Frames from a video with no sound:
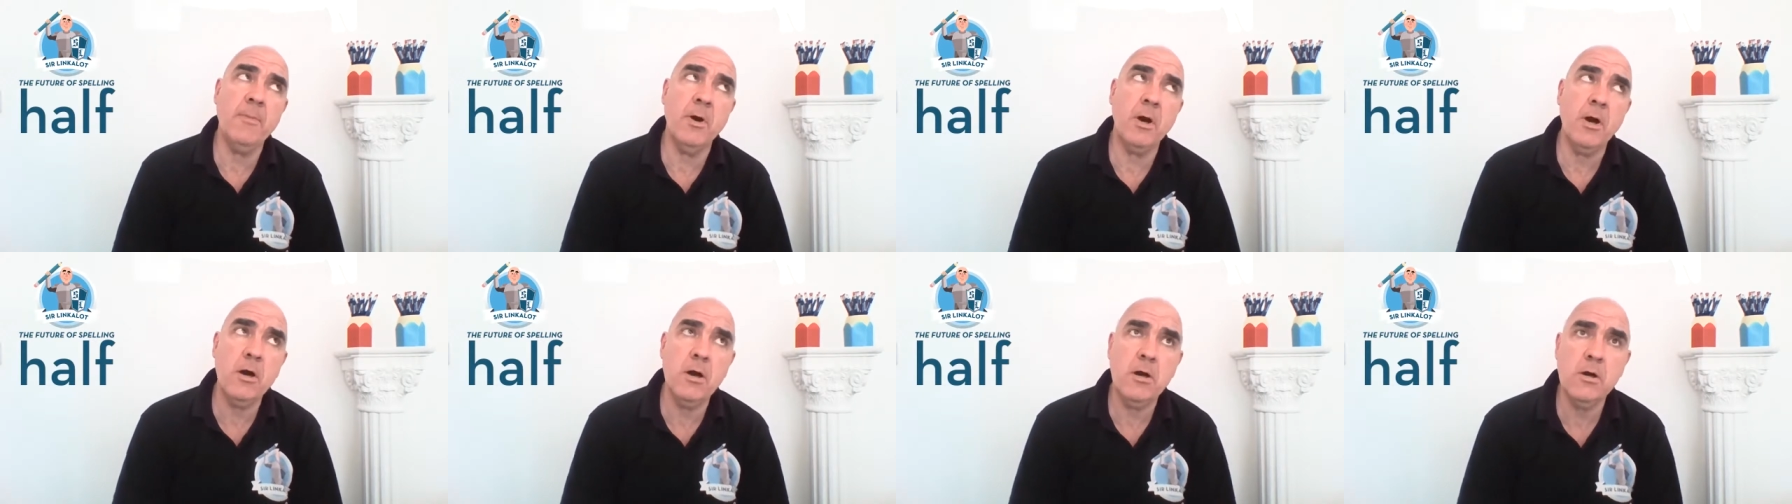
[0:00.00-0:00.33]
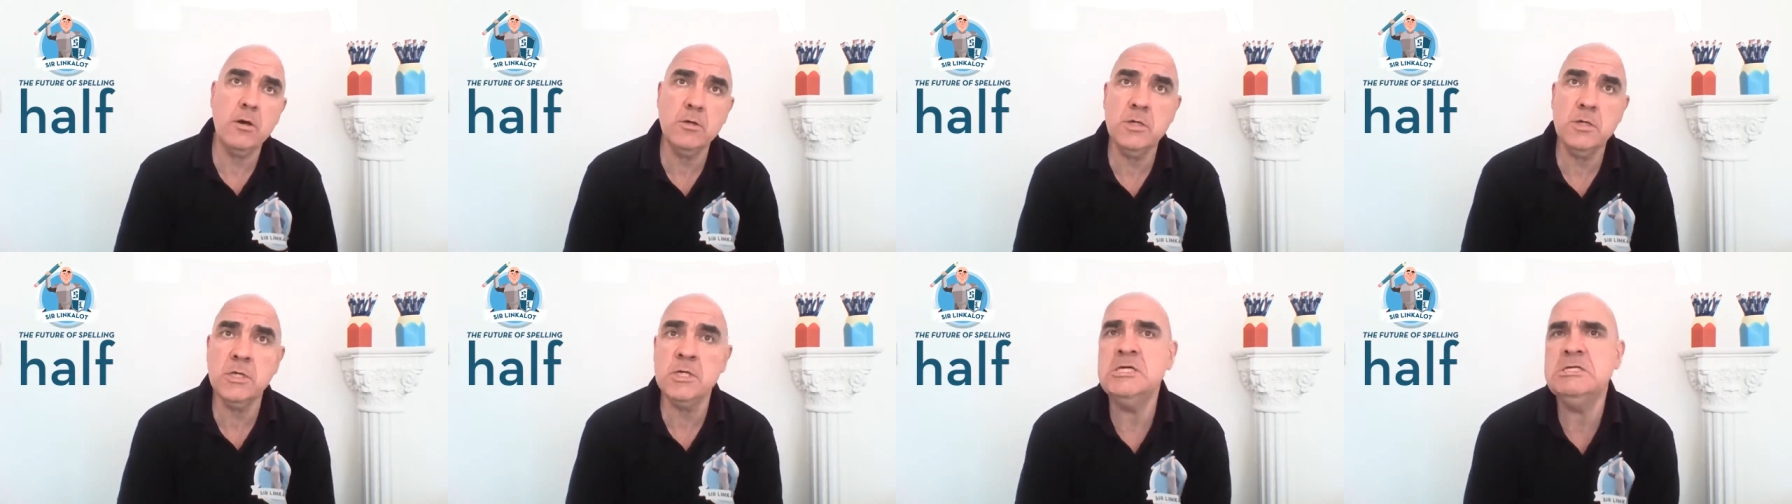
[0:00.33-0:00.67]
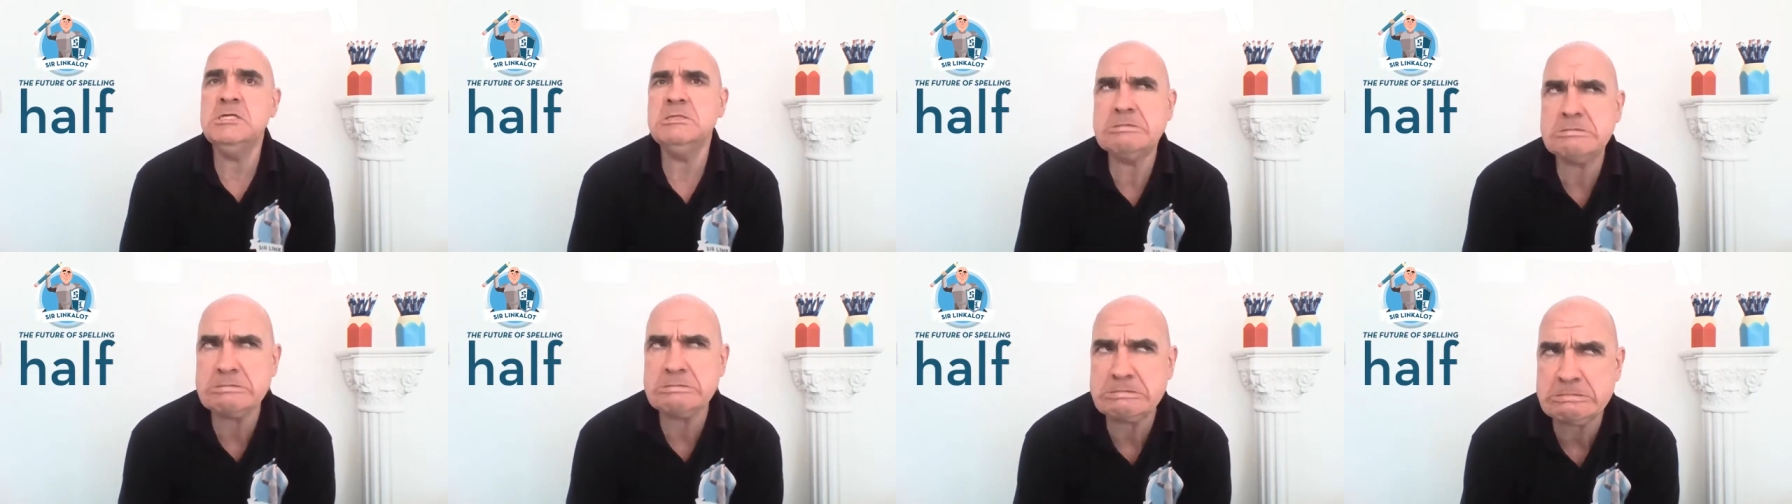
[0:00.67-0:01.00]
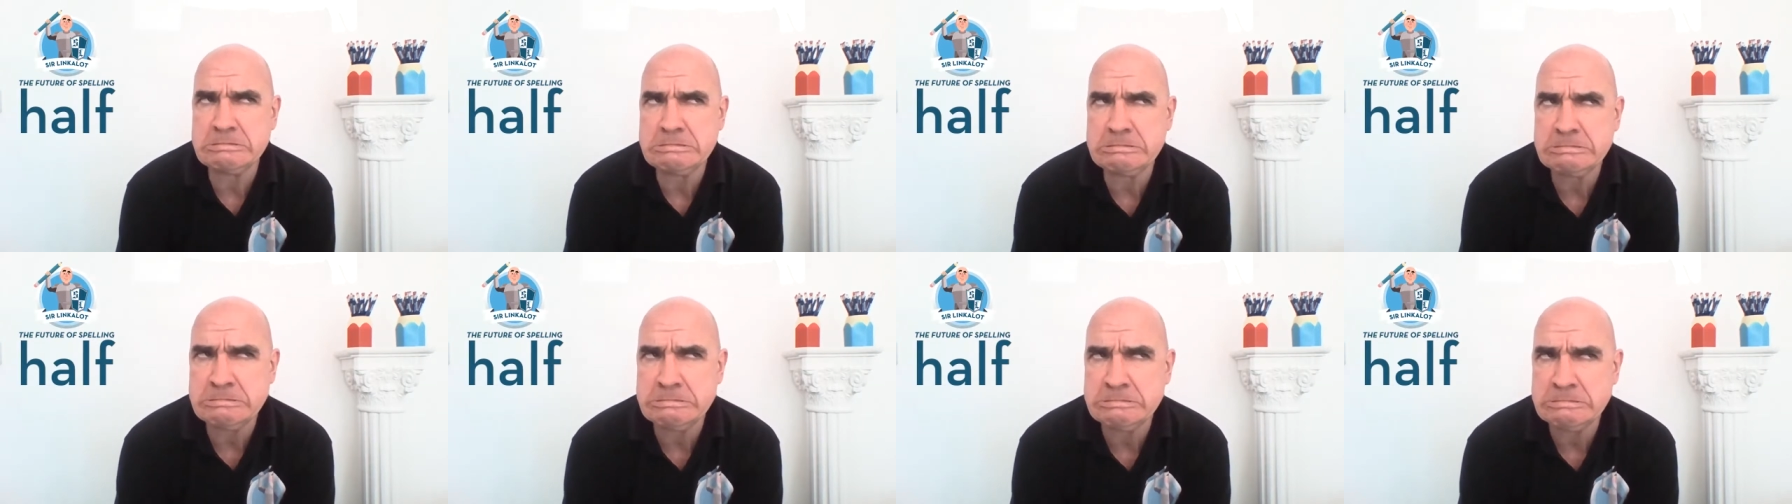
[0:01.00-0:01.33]
on.
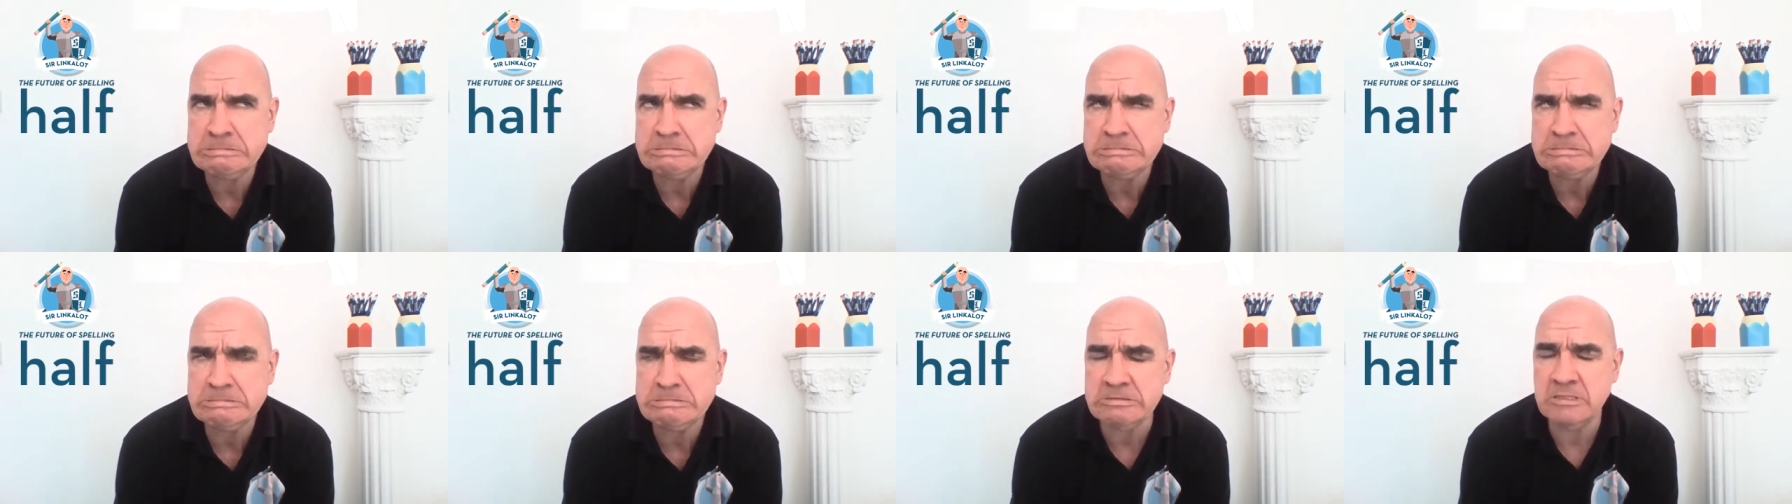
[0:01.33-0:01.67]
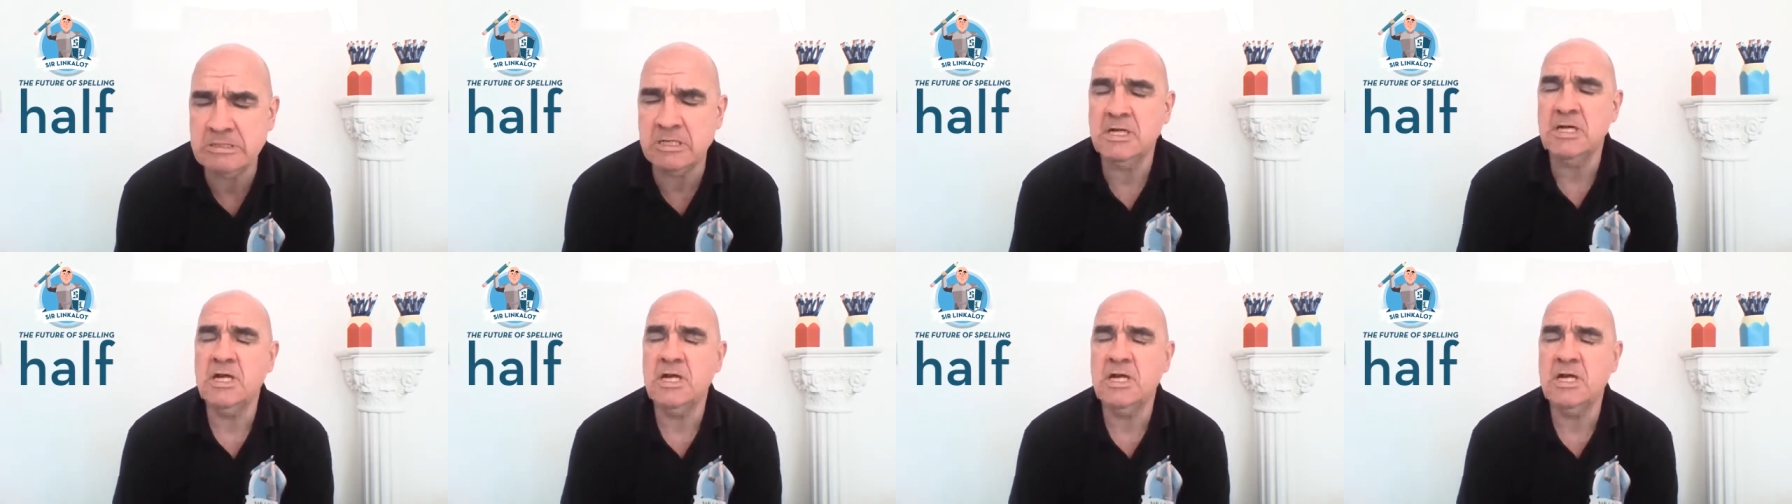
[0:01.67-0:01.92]
Ooh.